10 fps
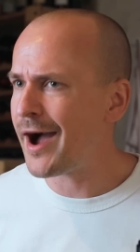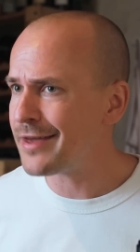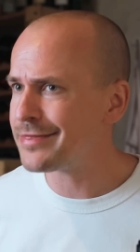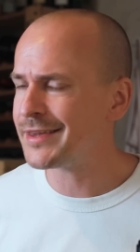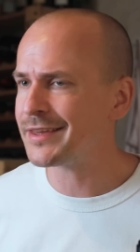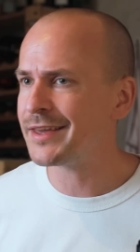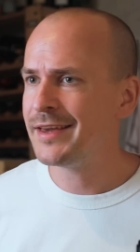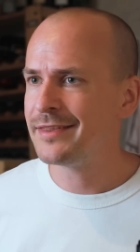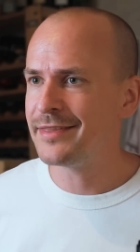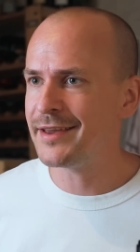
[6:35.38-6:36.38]
I think
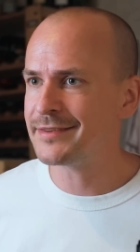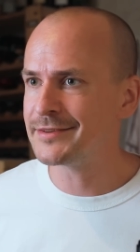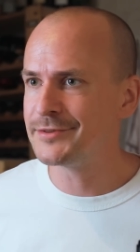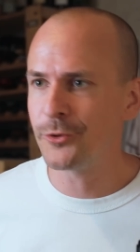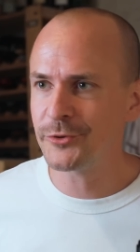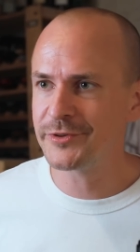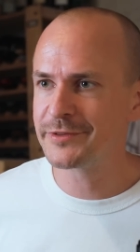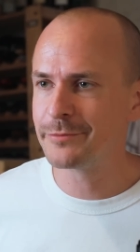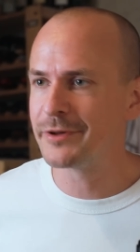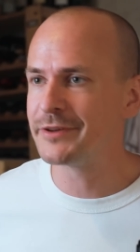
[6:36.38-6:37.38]
there's a
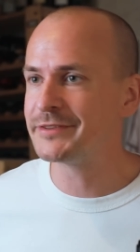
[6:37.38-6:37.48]
noticeable